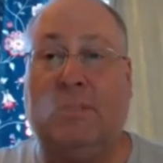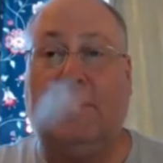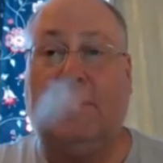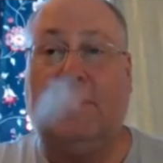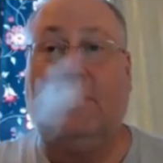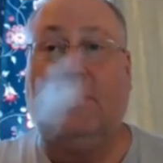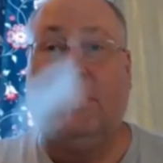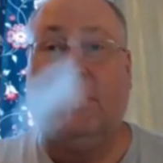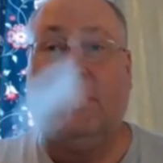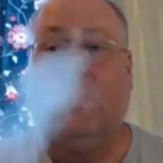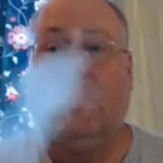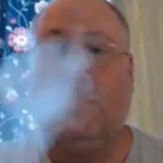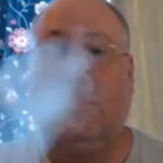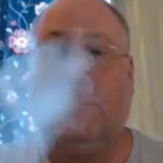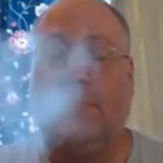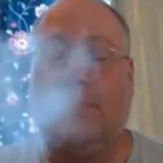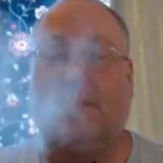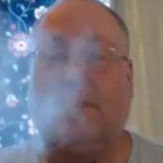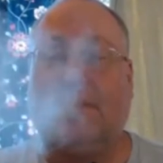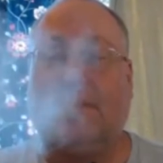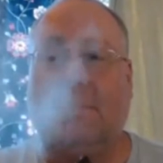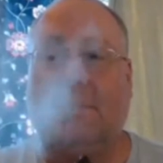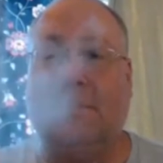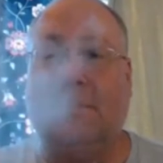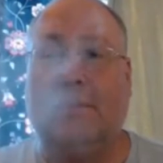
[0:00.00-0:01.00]
Obviously, not
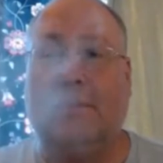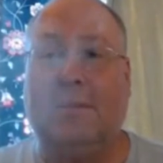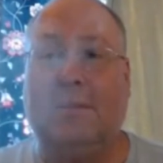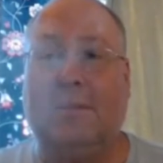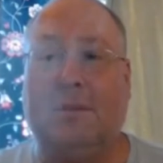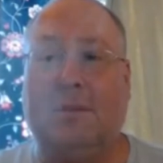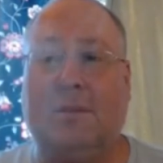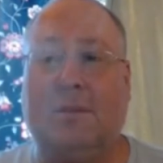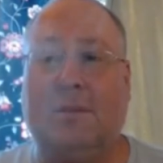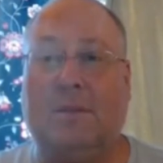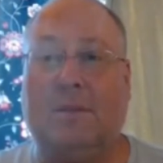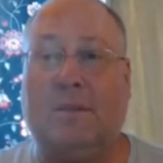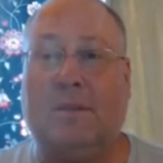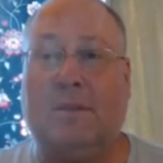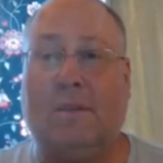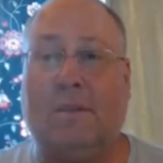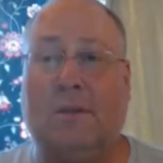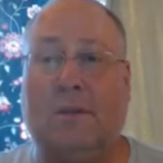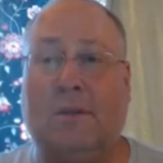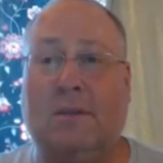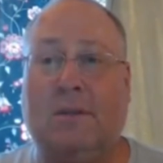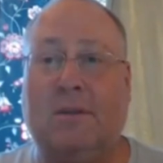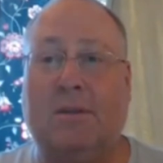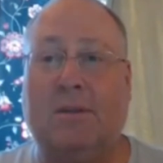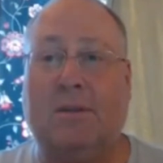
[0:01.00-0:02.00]
being a double agent, going to be a
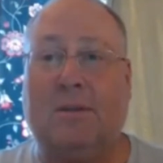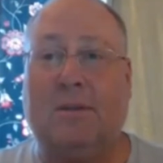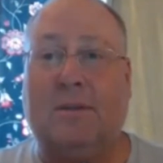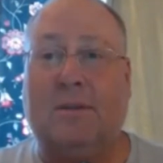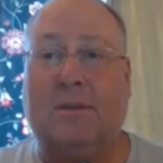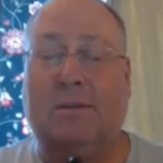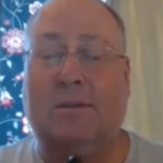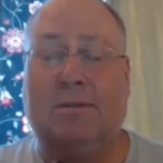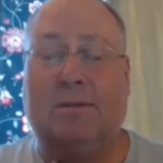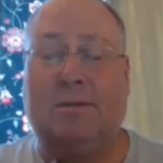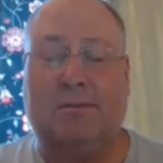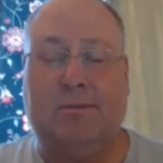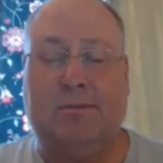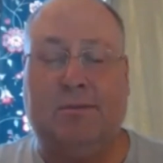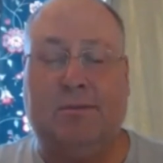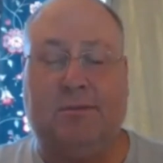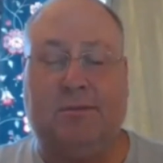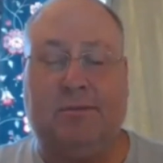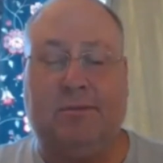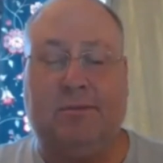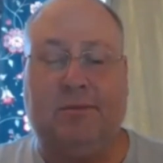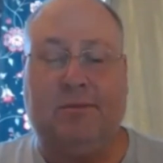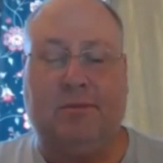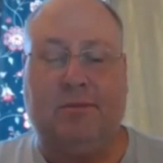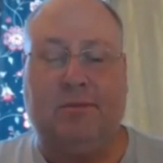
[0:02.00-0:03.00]
triple agent.
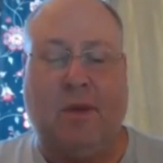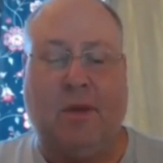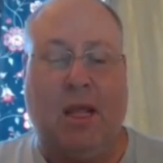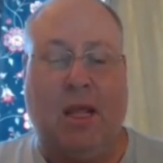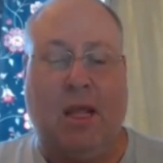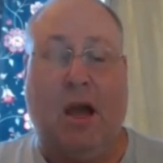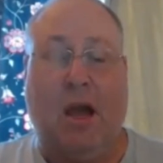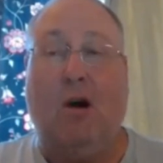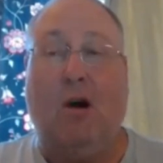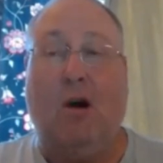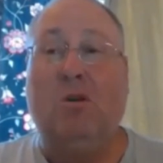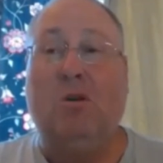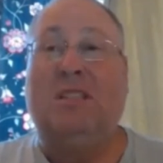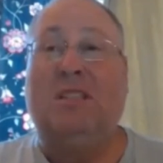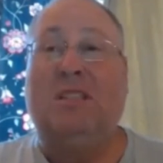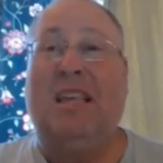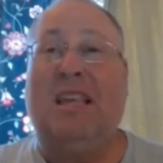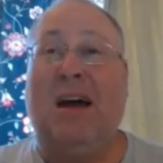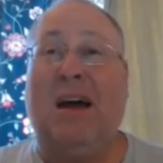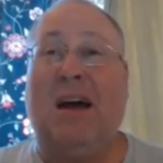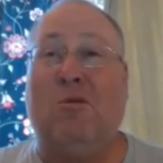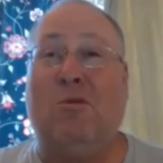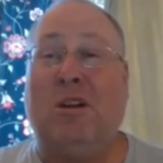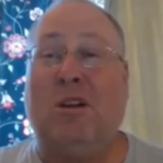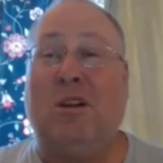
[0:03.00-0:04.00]
Oh, is that what you
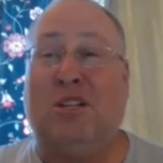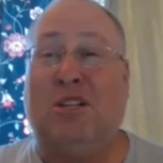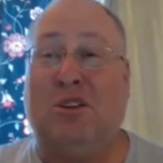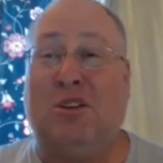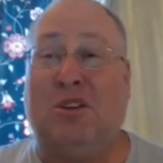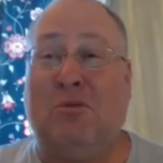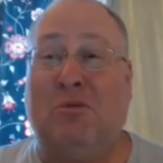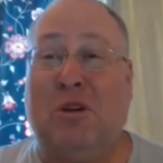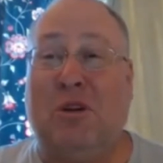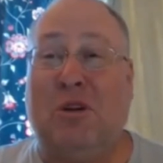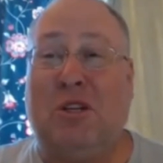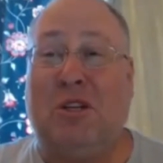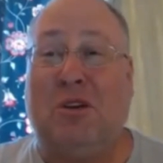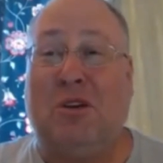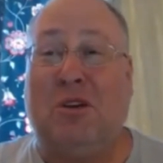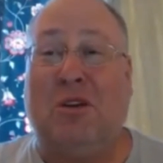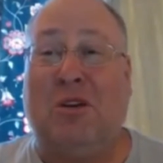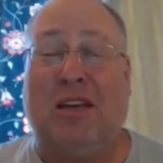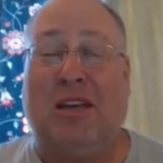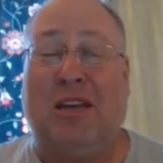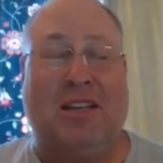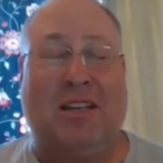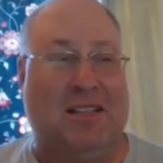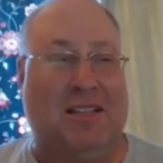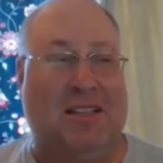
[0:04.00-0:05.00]
were doing? Yeah. Says
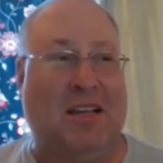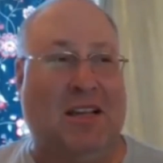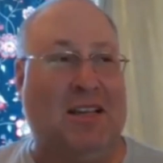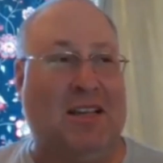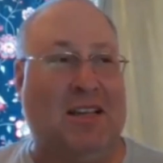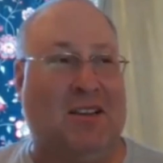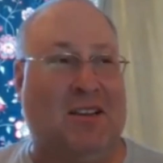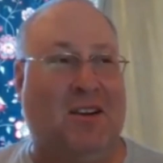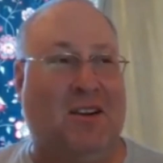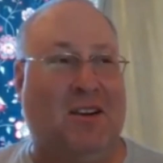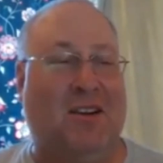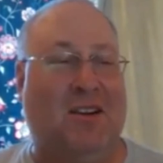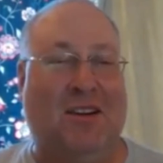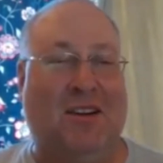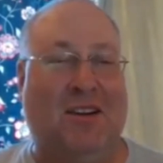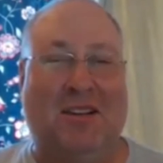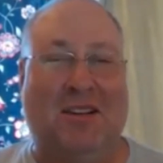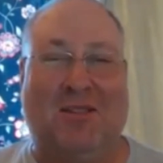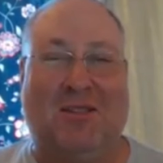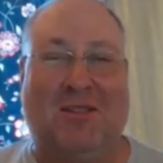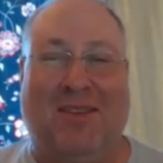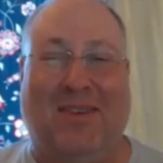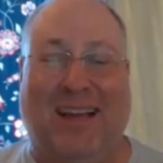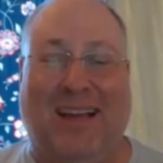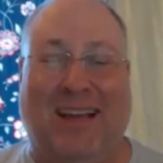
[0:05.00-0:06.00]
Hornsby. Hmm.
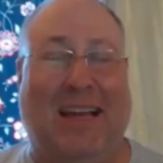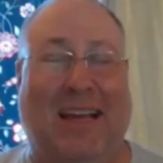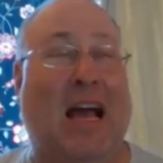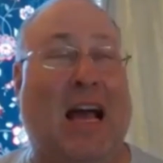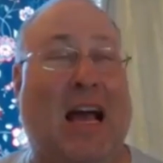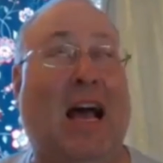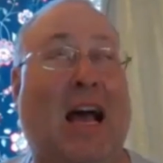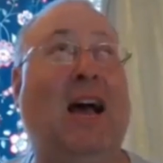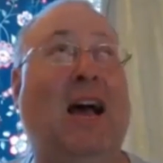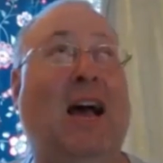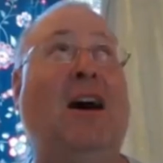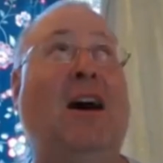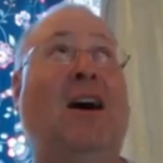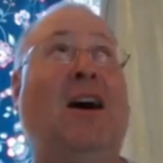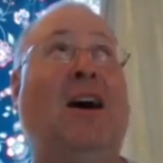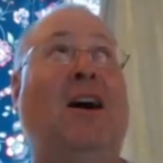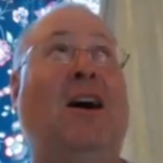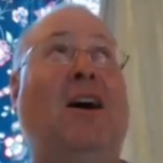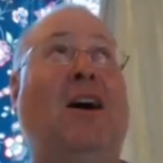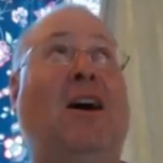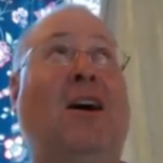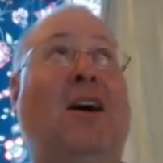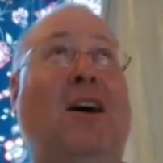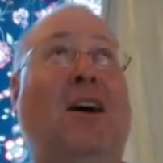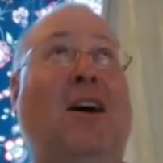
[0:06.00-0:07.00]

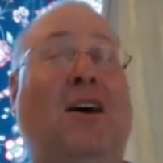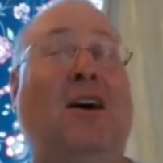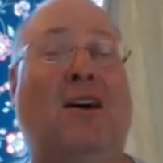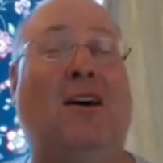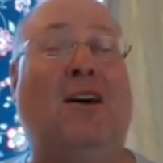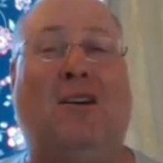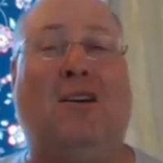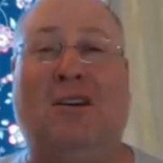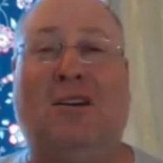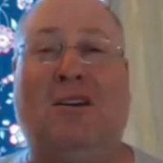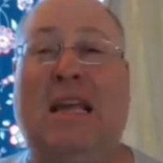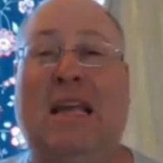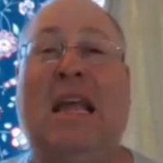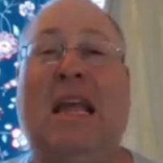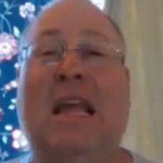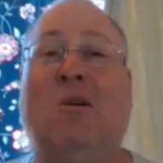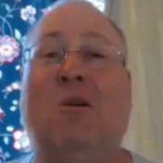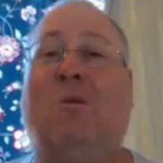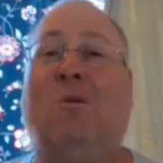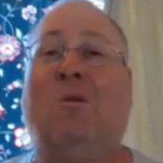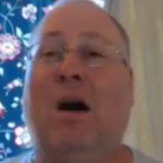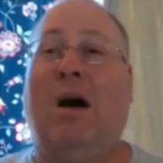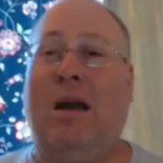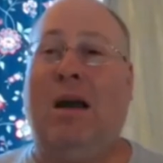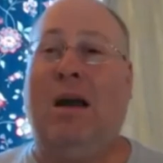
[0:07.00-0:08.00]
Oh, mm. why am I
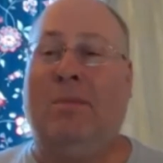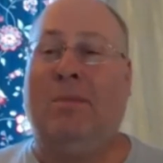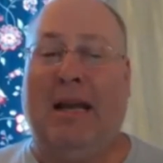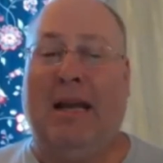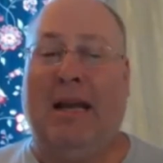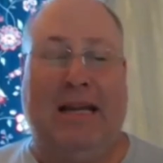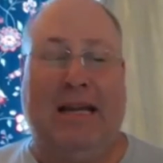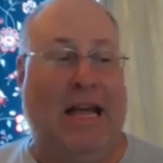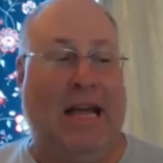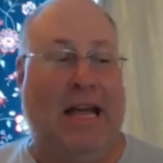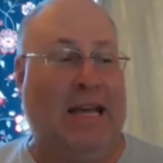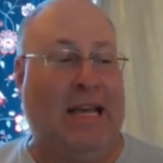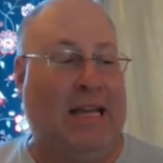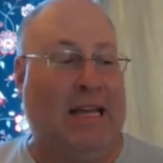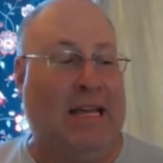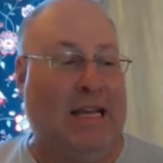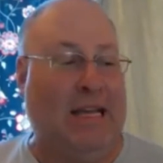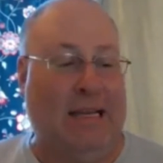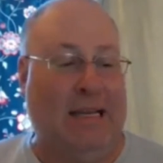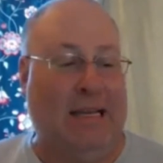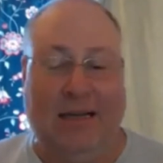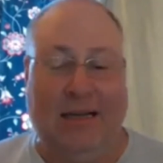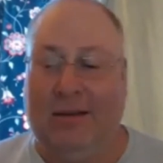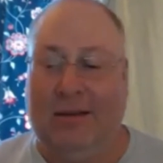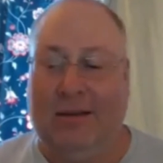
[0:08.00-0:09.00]
naked?
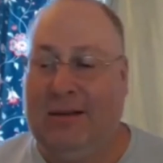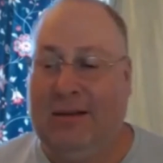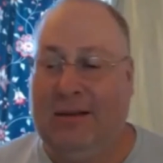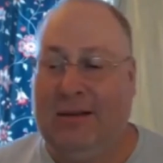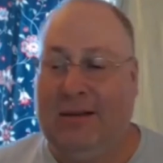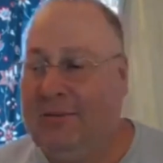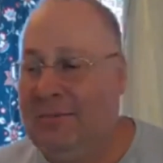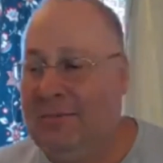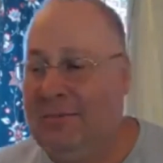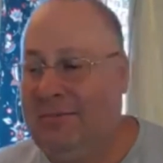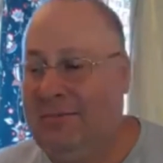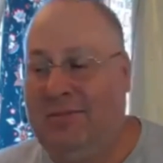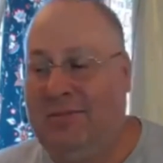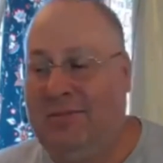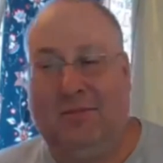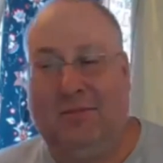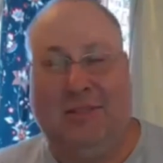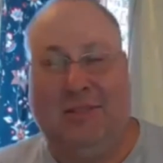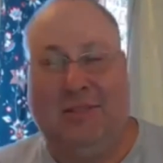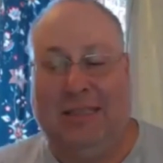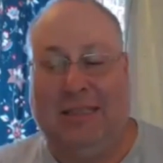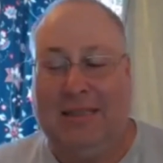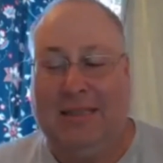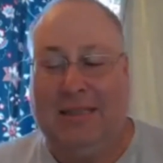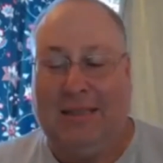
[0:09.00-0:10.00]
So he's just in some
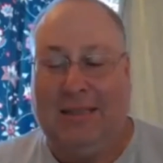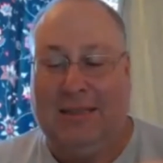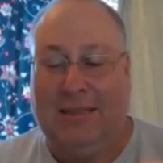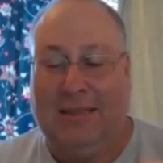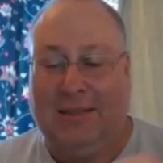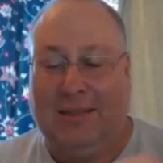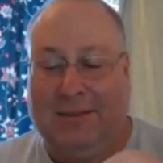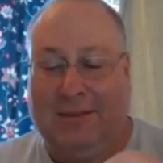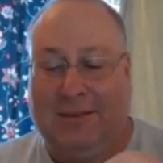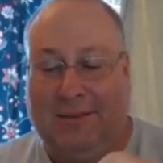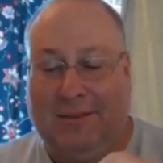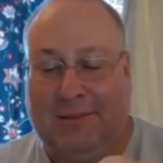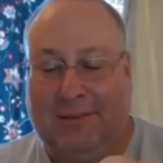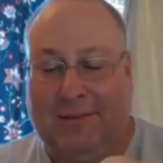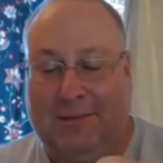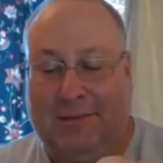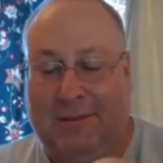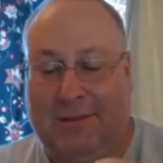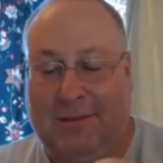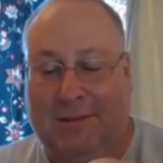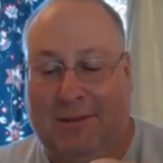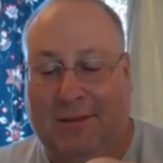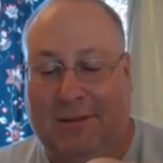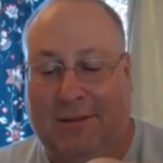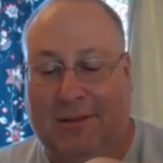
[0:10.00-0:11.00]
big red dragon
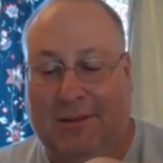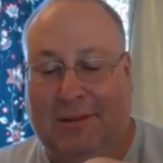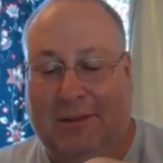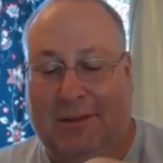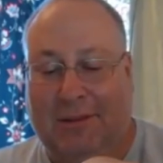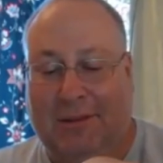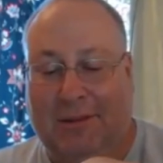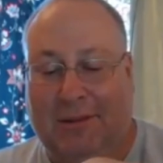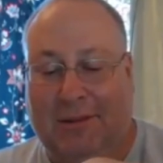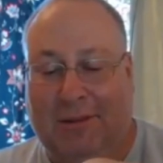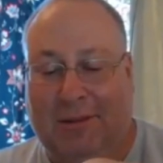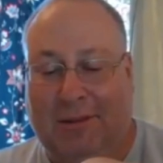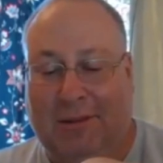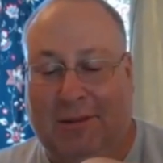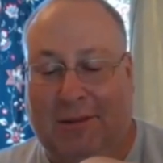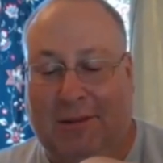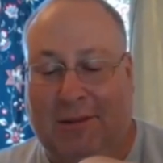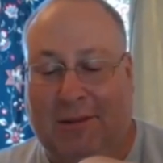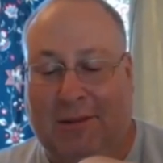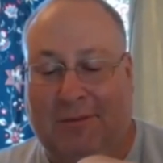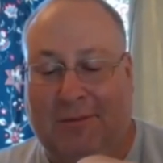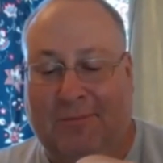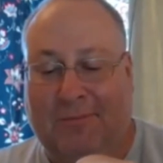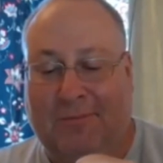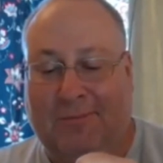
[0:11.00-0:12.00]
apparently to come and blow up the
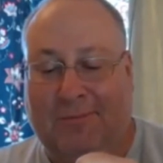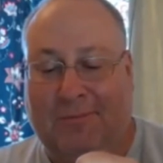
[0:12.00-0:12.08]
town.